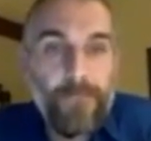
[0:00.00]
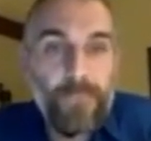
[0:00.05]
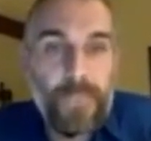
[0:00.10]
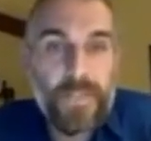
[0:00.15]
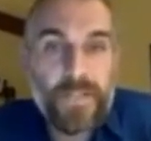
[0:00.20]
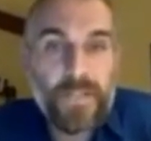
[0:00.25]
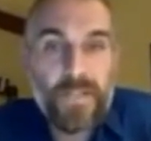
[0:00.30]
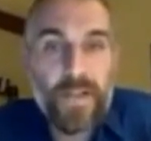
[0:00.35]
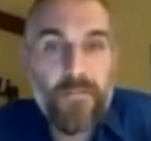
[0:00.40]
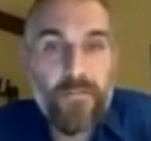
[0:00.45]

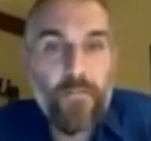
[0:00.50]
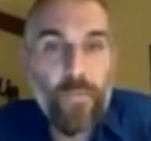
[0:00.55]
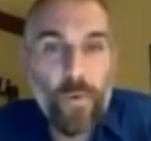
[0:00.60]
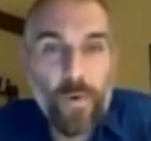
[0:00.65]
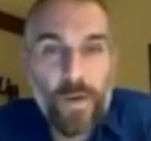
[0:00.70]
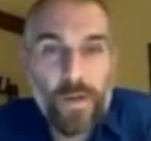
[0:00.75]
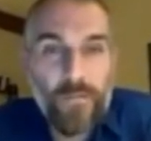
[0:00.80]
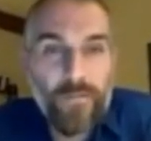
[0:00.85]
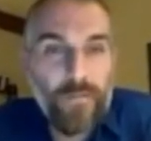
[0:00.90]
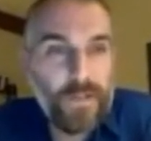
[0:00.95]
Instead of
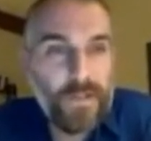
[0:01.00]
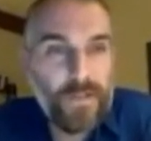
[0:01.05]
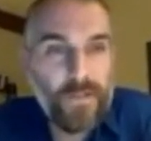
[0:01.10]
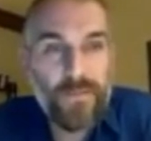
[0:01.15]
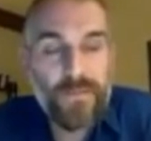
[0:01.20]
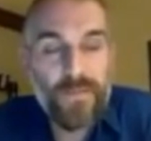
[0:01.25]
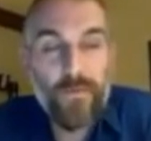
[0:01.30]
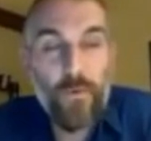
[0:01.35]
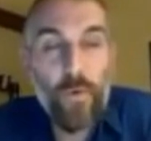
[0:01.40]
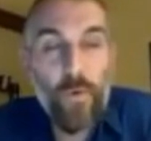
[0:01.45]
mourning
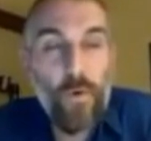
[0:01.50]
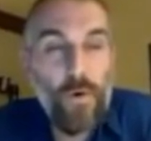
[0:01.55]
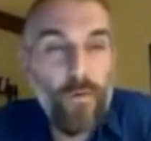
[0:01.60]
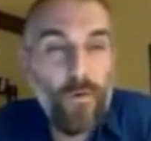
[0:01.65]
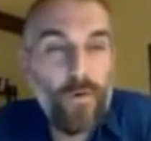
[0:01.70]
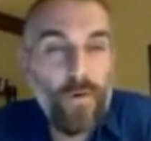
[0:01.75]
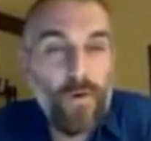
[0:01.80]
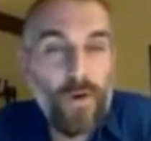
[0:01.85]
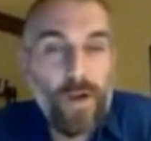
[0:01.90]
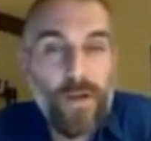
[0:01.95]
victims of horrible
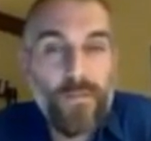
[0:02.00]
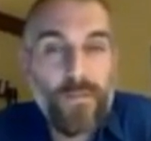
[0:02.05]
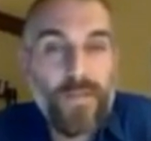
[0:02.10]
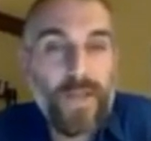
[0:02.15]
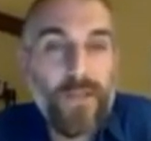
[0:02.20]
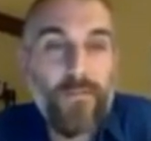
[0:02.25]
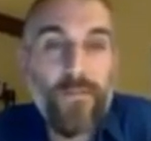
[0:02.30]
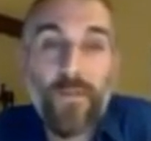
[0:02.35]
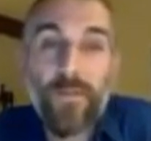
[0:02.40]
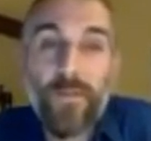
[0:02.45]
crimes,
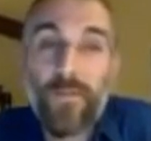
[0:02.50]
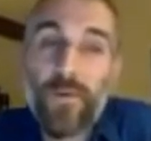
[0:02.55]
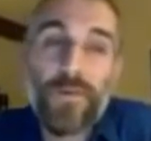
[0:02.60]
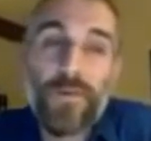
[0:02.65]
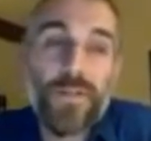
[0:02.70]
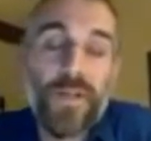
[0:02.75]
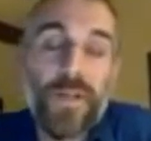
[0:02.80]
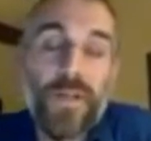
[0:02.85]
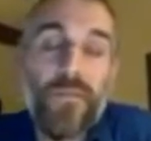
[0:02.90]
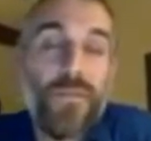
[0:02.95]
I felt
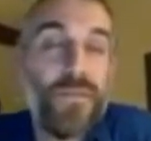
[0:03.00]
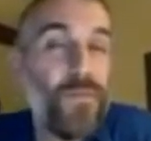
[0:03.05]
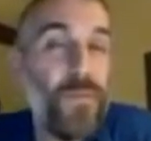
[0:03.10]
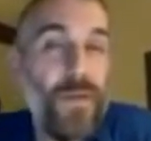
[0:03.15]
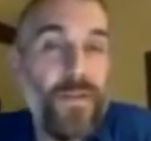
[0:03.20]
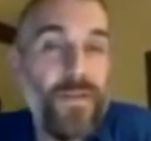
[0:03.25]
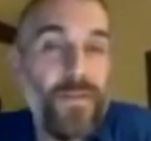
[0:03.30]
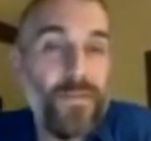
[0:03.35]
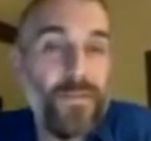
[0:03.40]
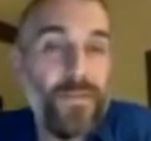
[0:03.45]
personally
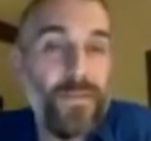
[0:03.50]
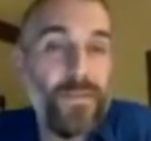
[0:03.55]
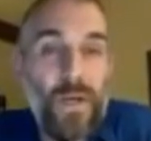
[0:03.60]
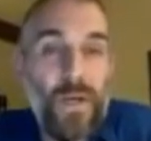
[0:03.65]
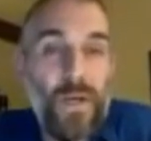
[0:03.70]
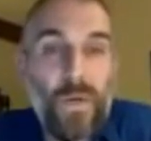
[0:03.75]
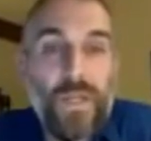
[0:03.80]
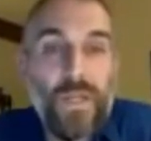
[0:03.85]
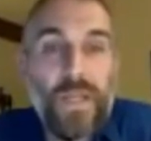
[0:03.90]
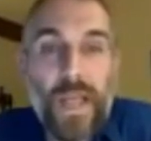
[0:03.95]
responsible,
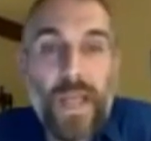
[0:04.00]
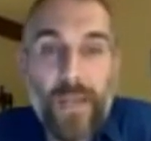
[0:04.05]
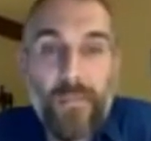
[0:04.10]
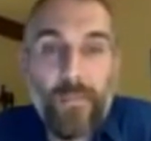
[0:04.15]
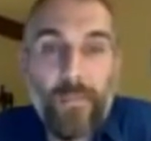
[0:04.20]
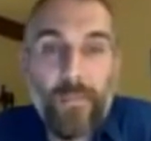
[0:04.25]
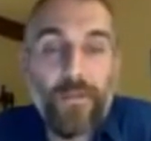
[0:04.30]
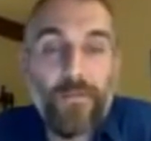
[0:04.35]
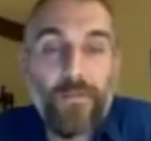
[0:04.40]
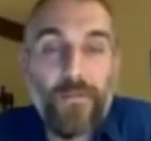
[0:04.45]
only
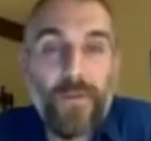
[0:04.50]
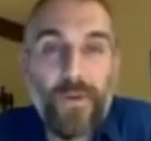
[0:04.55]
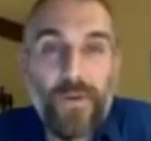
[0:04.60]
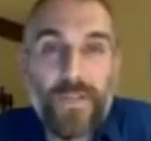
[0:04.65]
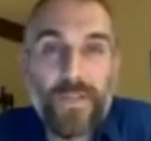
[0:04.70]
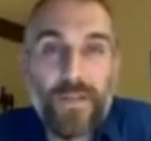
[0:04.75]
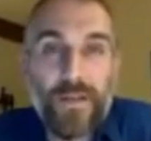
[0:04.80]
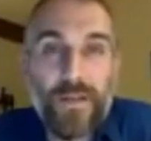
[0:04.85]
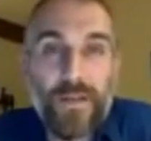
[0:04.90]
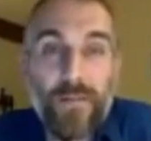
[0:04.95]
capable of
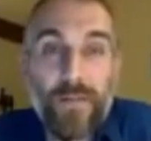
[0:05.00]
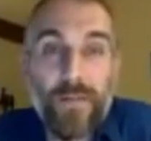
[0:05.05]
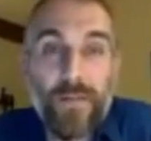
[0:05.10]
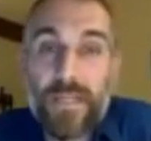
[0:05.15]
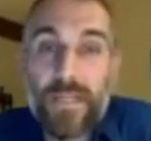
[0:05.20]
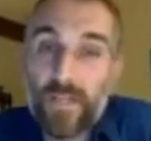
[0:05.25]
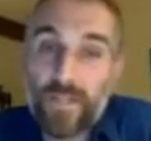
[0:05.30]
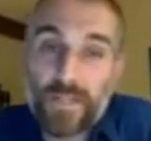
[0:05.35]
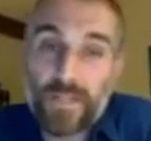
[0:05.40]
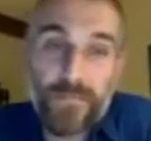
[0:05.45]
focusing on
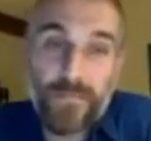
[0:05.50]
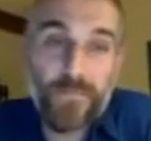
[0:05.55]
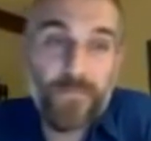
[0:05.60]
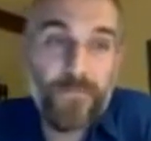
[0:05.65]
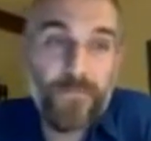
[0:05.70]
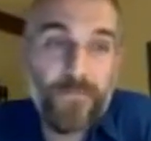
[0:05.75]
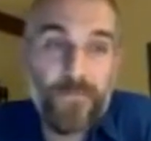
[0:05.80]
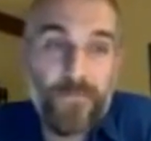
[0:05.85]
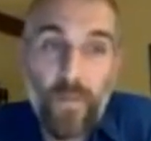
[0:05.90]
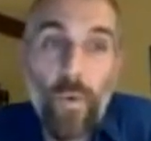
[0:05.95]
my guilt.
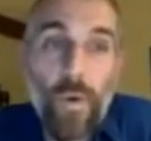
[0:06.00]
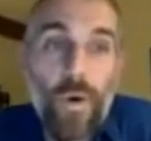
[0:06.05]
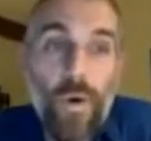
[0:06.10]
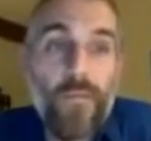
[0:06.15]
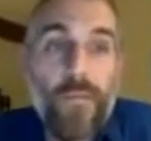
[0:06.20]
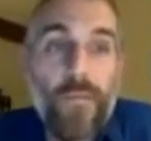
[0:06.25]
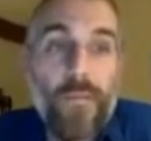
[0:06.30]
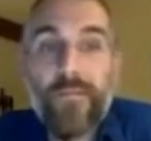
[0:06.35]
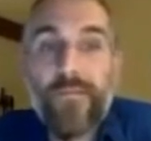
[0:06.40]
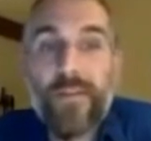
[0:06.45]
The
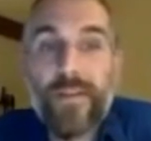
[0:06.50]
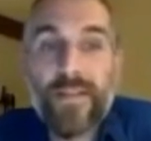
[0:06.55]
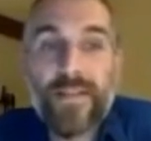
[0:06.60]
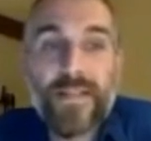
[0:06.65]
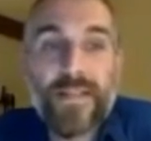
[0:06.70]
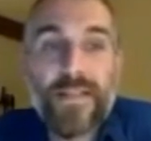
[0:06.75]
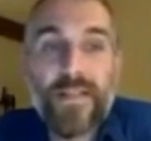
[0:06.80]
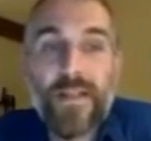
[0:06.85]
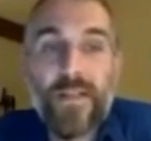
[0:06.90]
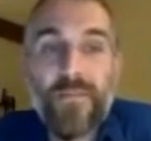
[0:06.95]
war had
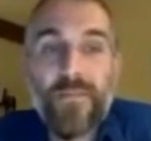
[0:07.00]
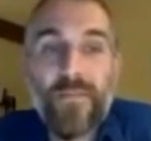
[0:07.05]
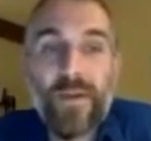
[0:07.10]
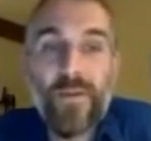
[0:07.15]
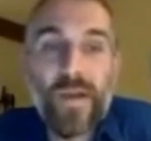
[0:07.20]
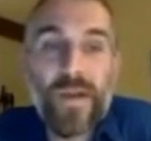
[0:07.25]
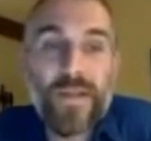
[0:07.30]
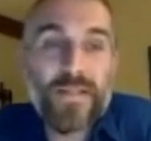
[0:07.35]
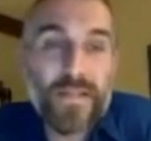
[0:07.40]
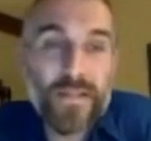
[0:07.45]
manifested itself in
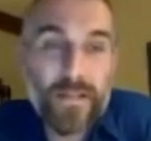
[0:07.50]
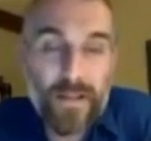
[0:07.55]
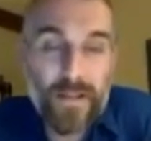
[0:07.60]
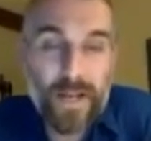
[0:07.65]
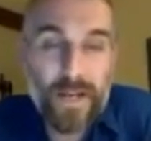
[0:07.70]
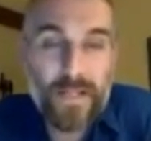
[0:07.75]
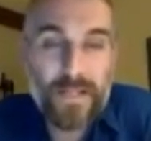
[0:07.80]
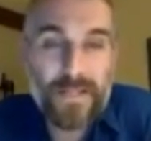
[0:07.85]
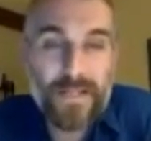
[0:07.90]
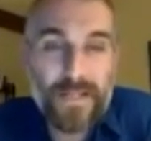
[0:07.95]
my racing
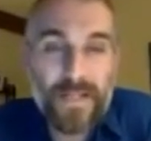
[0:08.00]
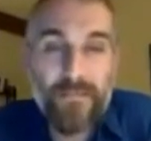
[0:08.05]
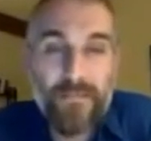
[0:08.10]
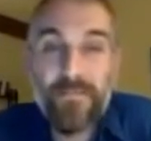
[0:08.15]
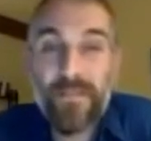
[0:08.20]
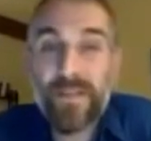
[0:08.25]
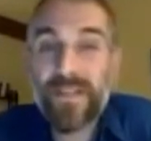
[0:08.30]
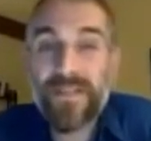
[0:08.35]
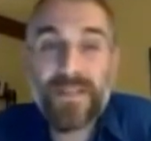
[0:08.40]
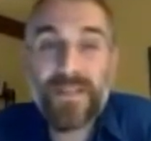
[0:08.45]
thoughts and
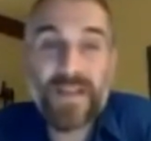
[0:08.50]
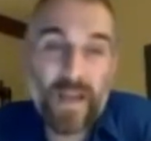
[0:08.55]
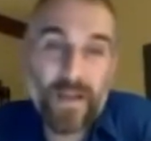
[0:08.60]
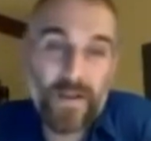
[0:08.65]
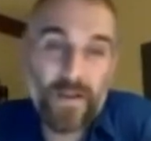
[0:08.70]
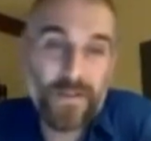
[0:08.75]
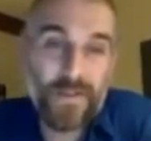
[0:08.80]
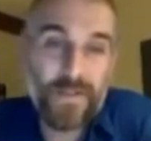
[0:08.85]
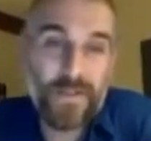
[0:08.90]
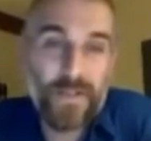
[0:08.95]
bitten
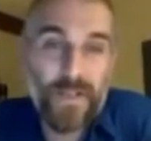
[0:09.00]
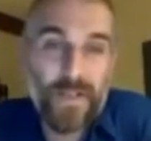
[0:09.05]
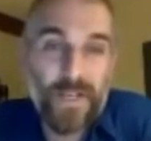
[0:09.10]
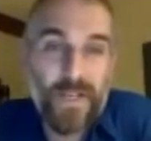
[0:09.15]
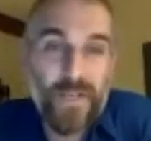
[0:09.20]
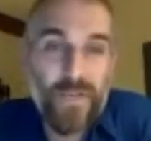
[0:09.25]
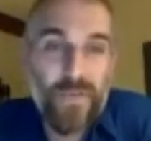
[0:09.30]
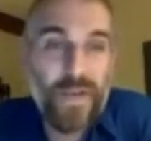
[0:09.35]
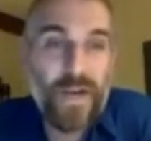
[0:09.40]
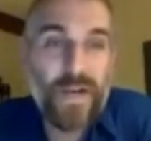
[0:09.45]
nails,
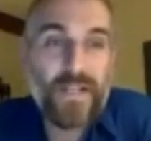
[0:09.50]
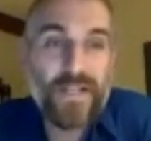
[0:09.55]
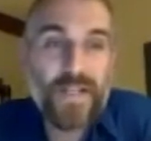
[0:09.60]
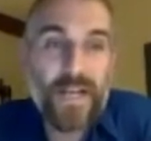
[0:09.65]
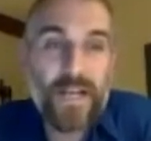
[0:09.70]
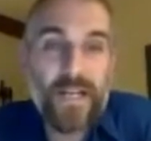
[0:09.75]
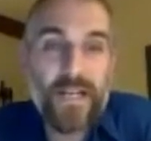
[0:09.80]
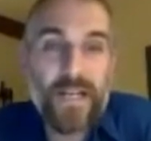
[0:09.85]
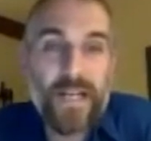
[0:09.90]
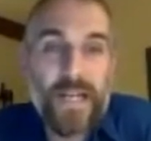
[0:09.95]
when I
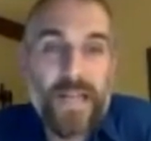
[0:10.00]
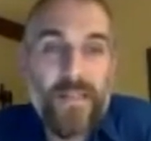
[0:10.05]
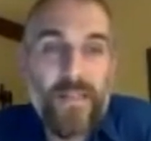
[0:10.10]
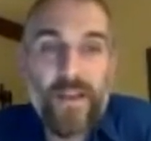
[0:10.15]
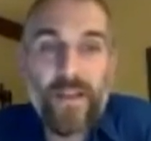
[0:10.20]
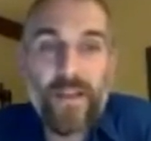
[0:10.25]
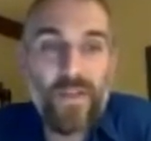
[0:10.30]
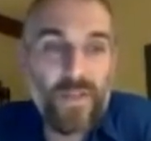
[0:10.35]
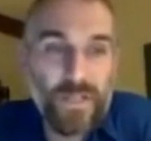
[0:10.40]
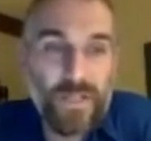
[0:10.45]
decided that
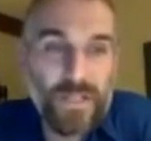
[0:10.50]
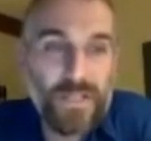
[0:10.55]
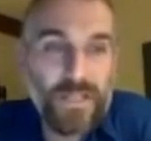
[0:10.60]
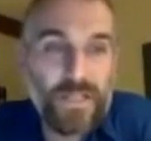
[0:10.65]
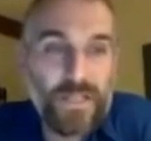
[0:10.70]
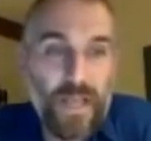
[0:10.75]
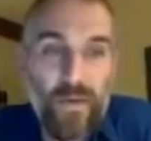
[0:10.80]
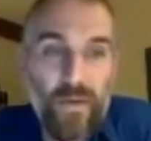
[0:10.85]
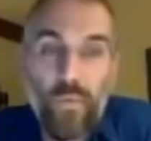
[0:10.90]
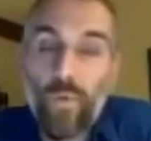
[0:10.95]
I couldn't
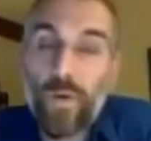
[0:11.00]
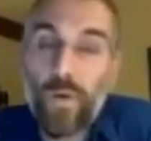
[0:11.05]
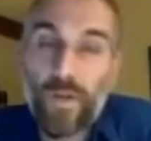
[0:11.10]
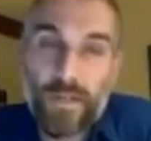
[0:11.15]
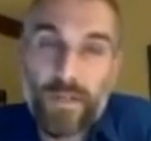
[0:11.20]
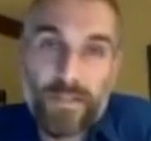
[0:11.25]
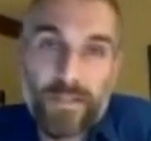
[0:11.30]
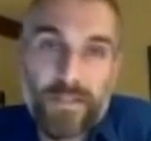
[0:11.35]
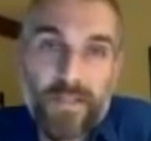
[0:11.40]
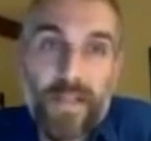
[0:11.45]
and
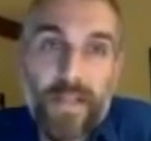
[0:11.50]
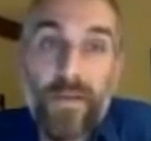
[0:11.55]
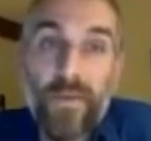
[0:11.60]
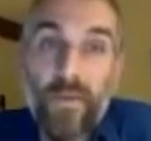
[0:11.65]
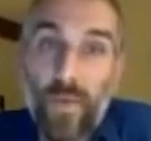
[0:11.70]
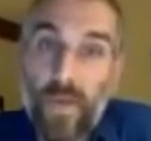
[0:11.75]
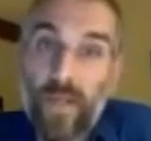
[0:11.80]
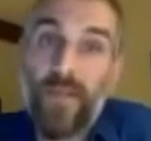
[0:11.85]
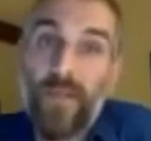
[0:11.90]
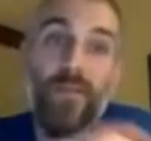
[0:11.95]
wouldn't let it
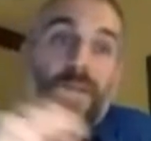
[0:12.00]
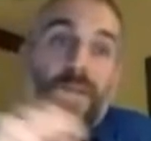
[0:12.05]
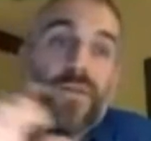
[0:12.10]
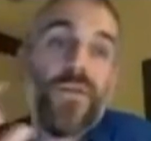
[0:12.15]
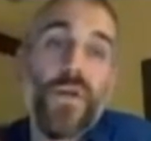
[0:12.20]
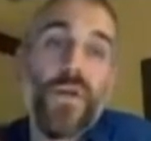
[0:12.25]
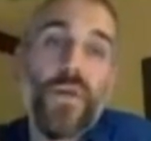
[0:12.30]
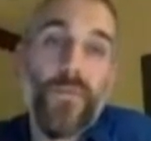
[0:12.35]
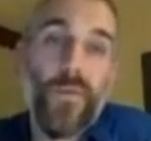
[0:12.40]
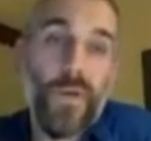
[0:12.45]
win.
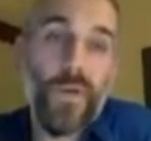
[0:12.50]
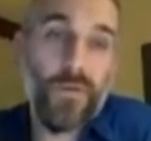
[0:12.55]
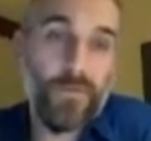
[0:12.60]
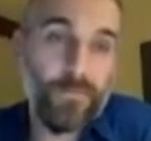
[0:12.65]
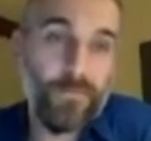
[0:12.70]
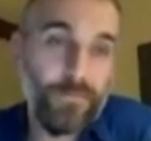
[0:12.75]
Turning point.